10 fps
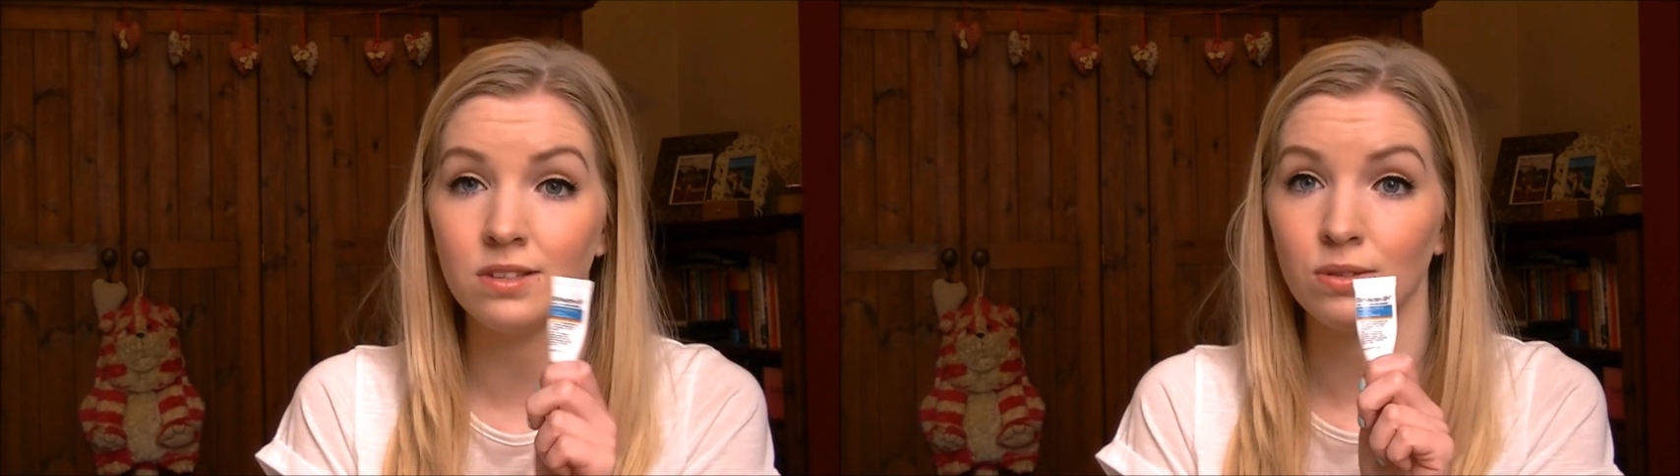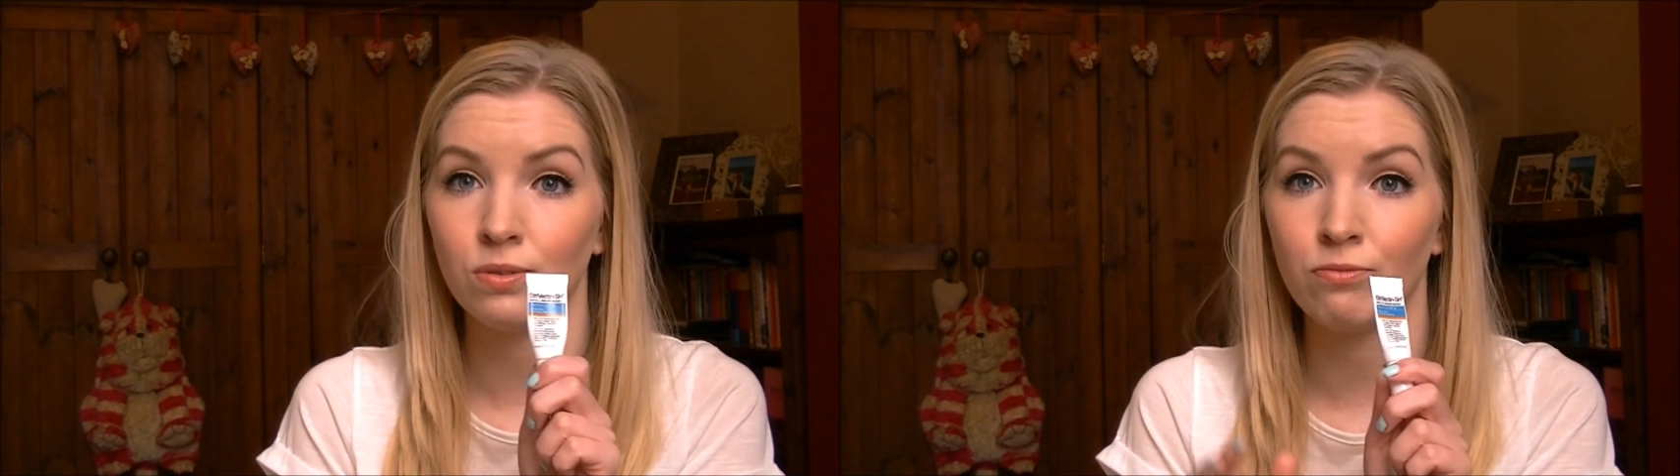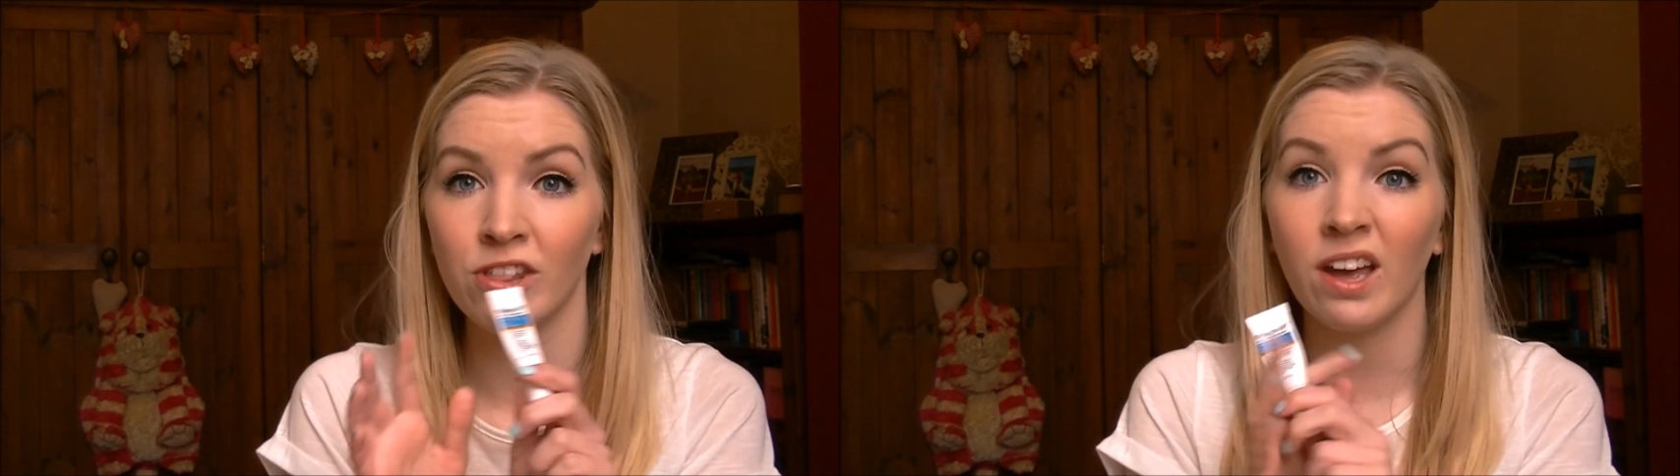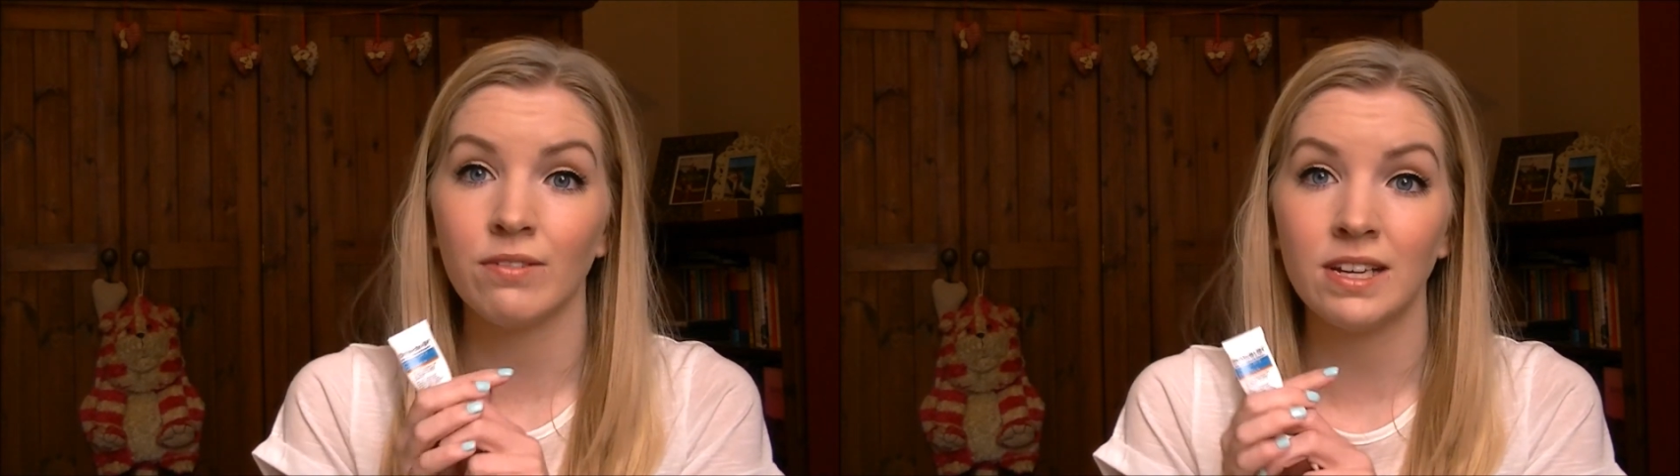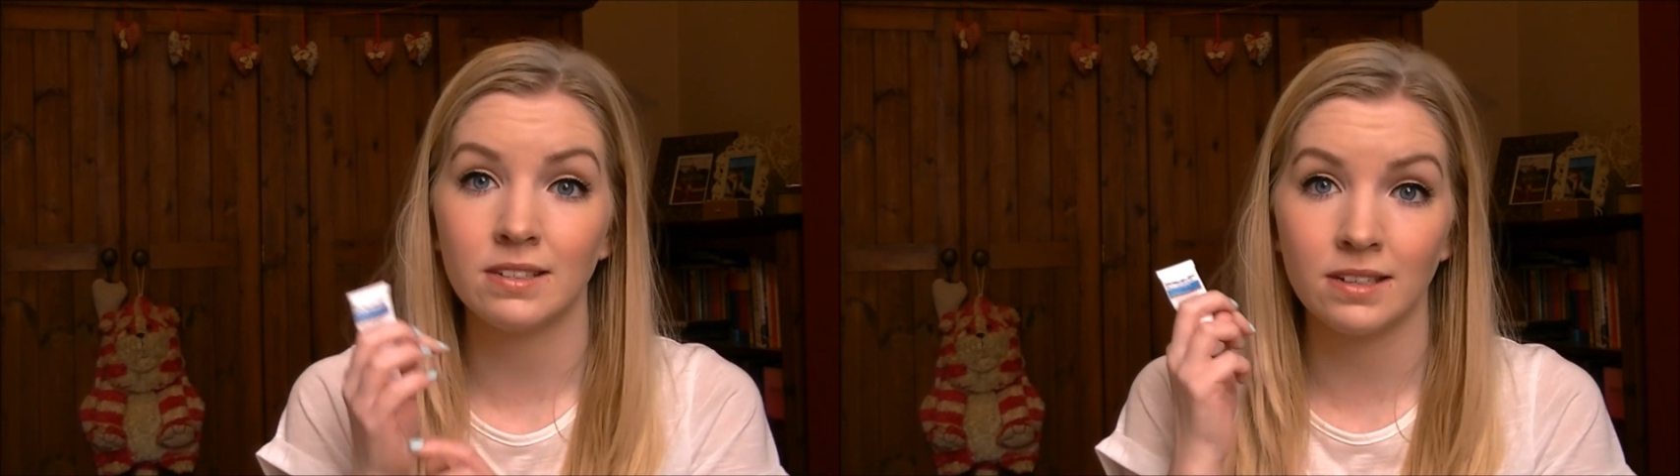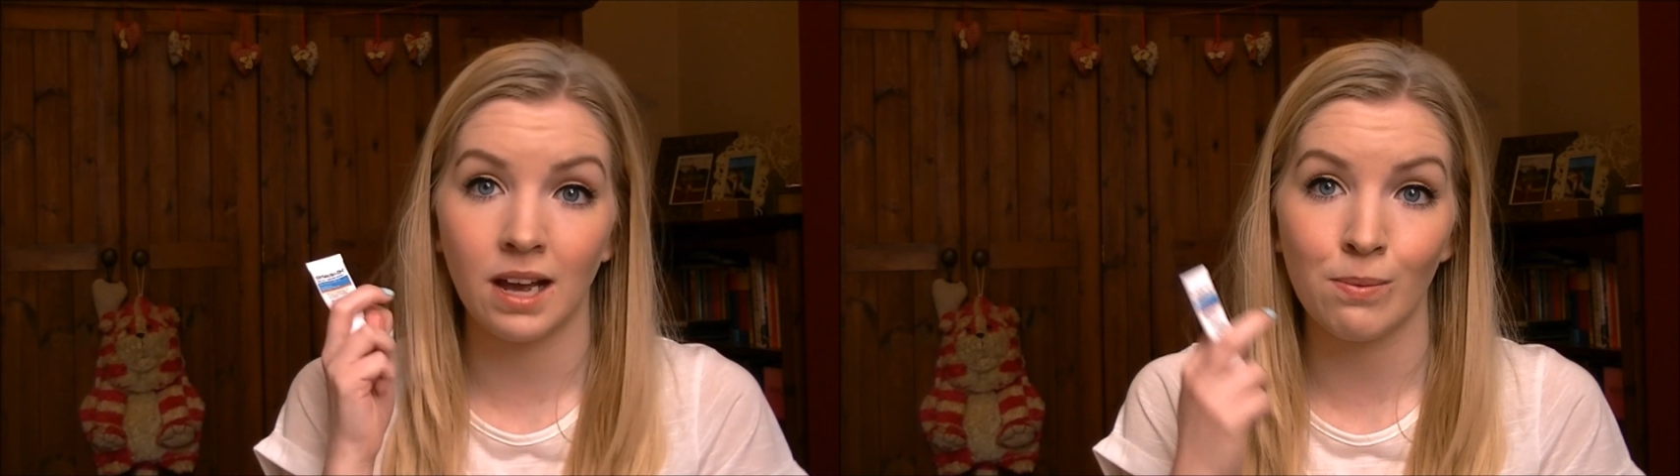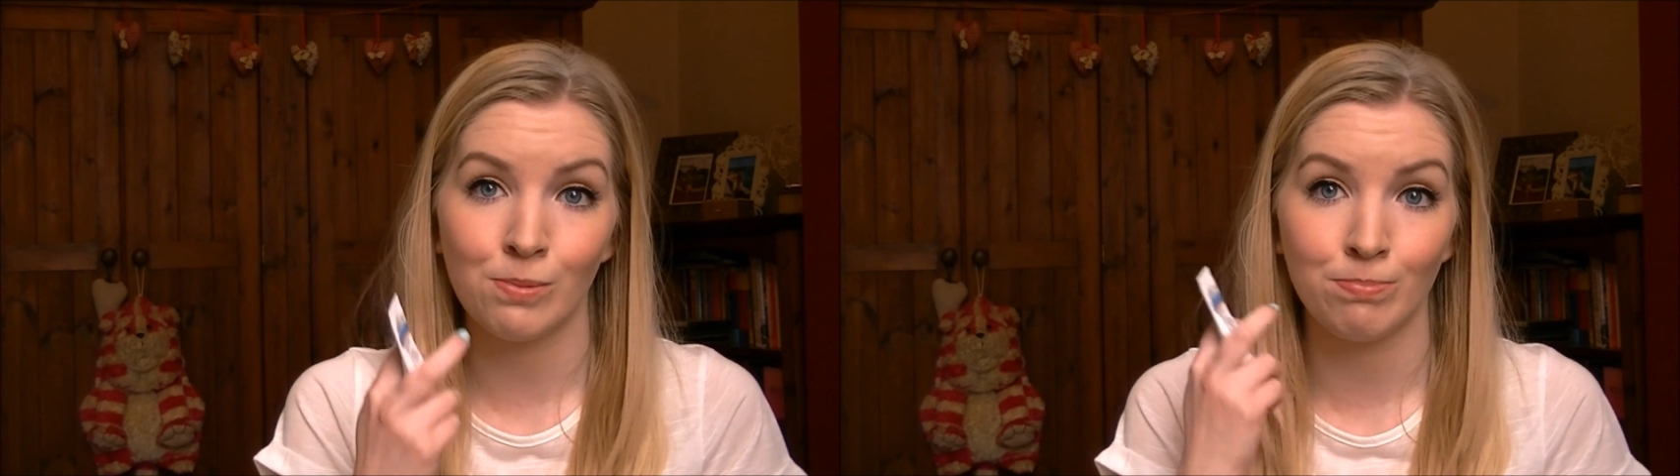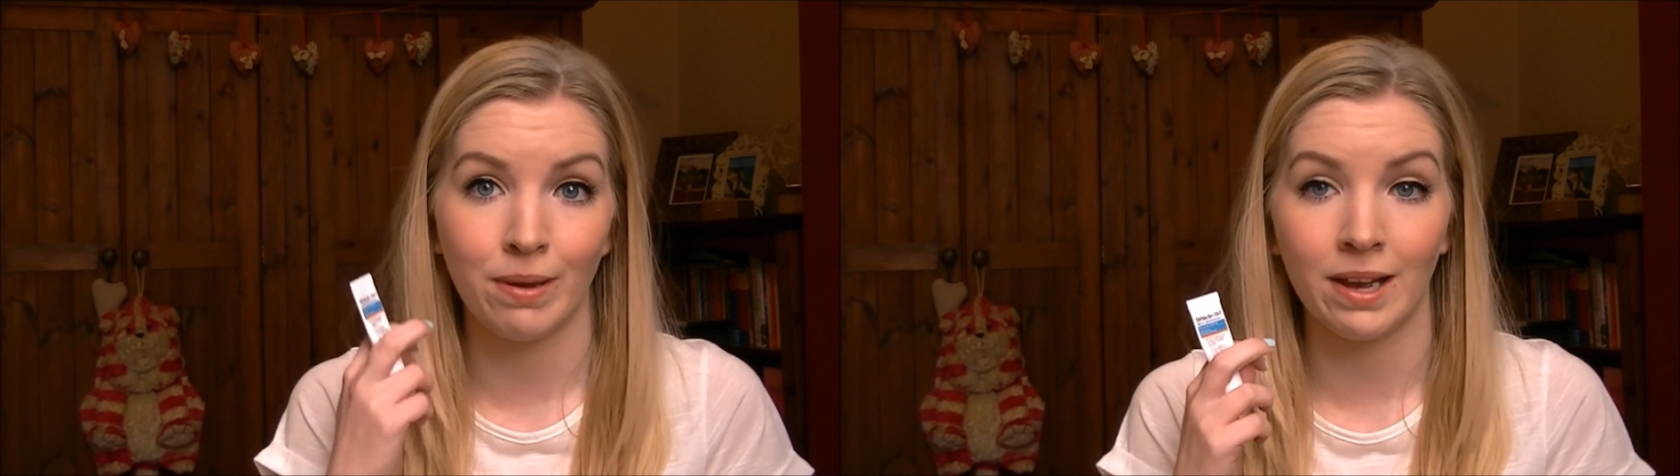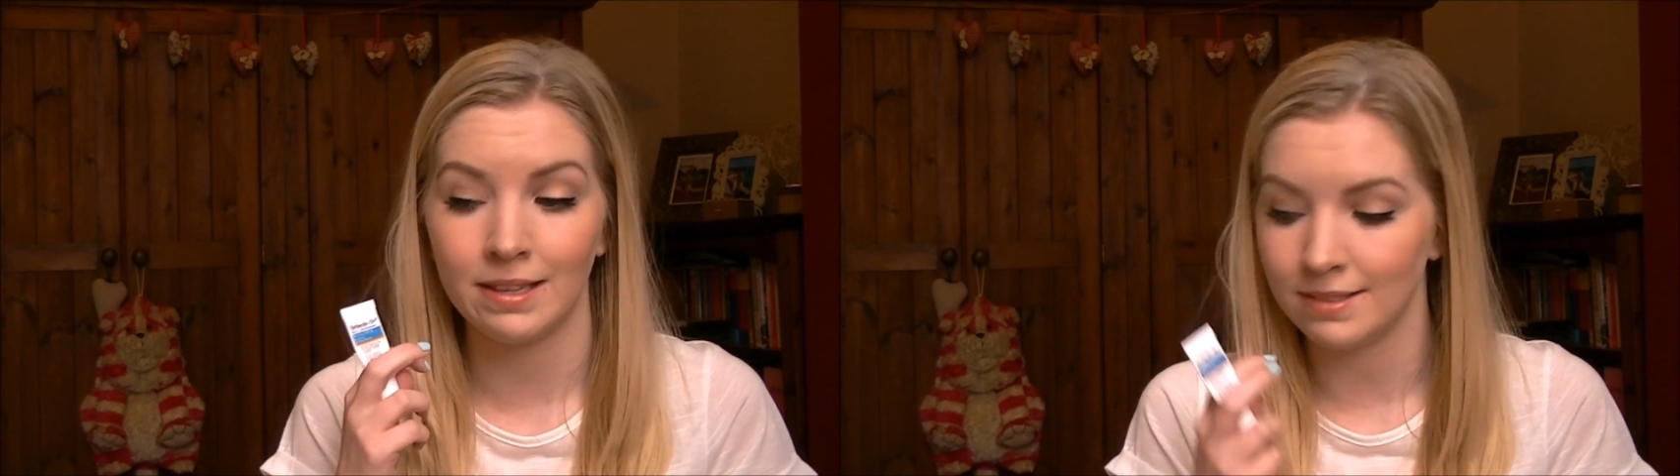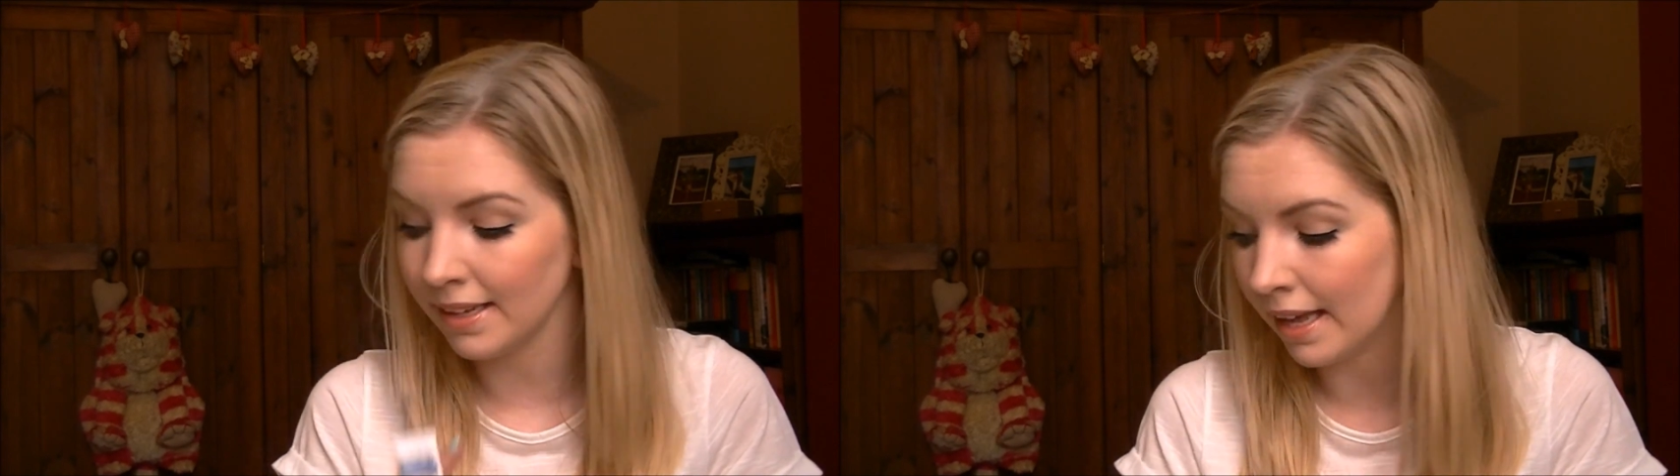so for that reason I wouldn't buy
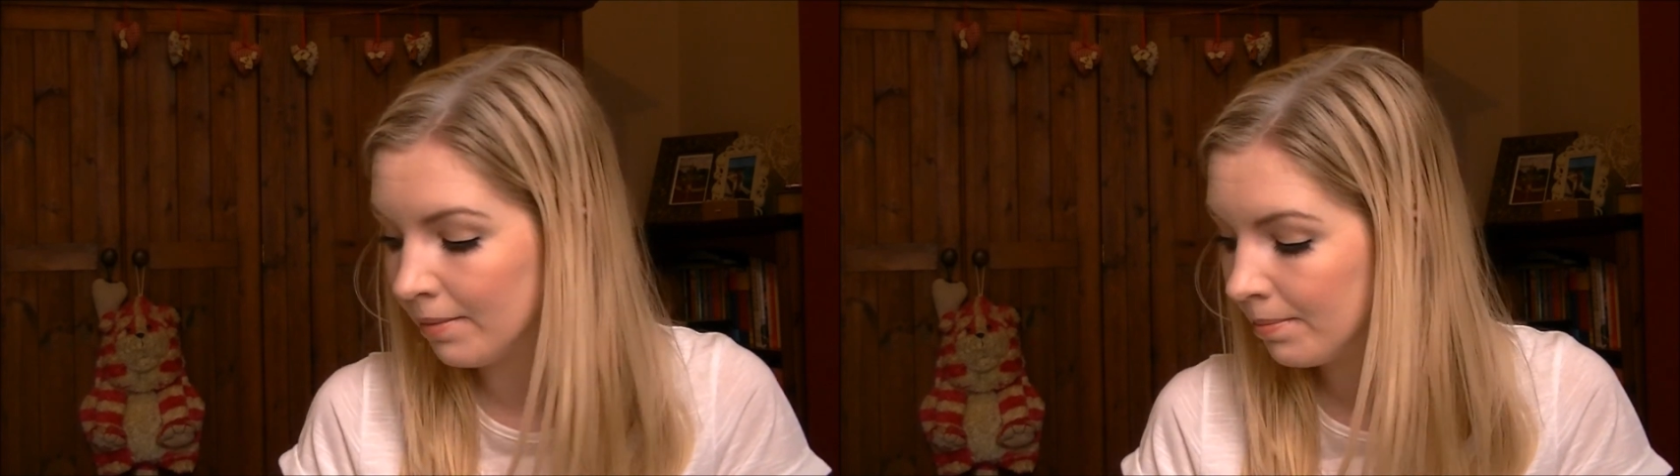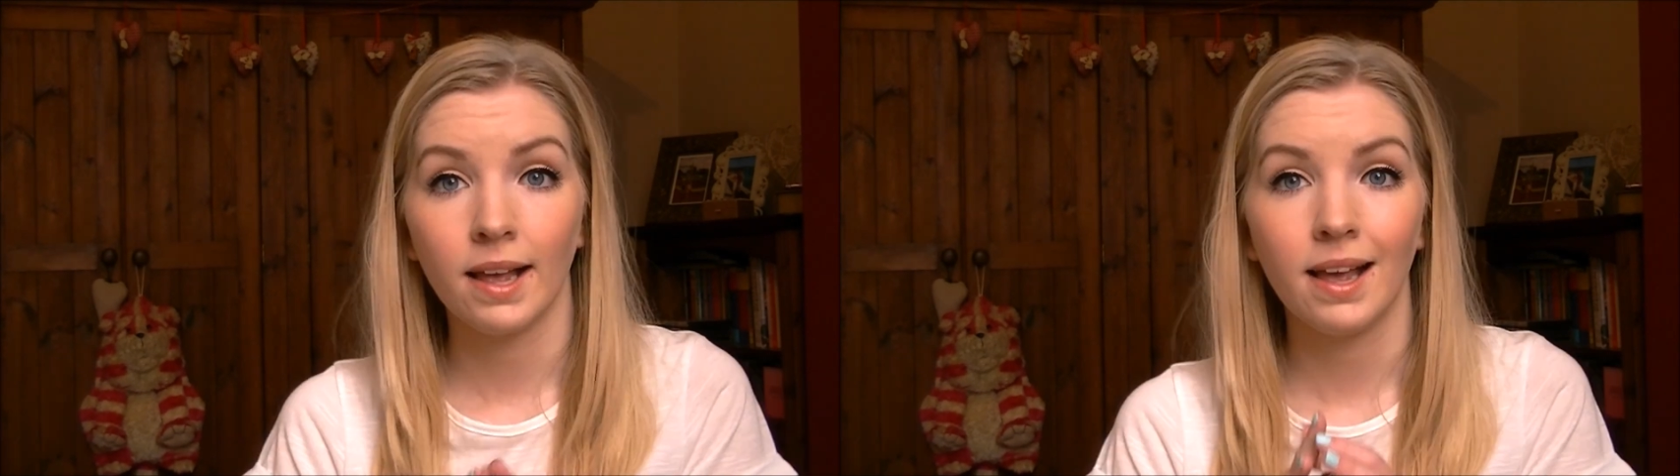this again.